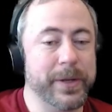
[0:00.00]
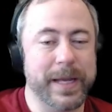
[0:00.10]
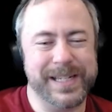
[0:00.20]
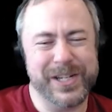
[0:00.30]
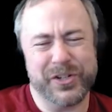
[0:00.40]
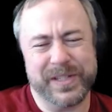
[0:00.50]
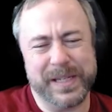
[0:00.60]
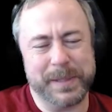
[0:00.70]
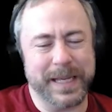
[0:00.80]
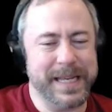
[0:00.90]
Oh yeah, t-shirt
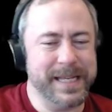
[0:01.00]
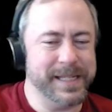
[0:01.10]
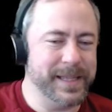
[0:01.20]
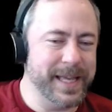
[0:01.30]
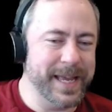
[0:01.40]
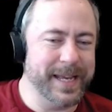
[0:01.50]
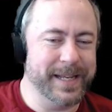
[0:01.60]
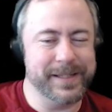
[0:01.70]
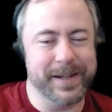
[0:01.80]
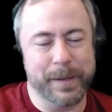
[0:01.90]
seems like an easy thing
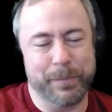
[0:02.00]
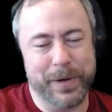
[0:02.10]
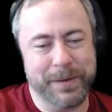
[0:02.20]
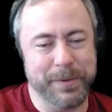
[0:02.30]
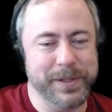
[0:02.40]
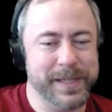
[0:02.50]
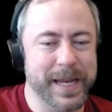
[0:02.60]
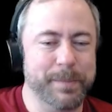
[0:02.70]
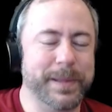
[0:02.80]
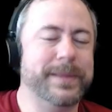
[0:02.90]
and it's not going to break when you
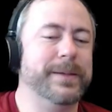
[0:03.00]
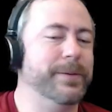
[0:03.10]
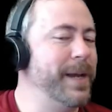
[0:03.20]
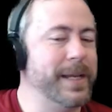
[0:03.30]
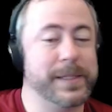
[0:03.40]
send it, but you're right.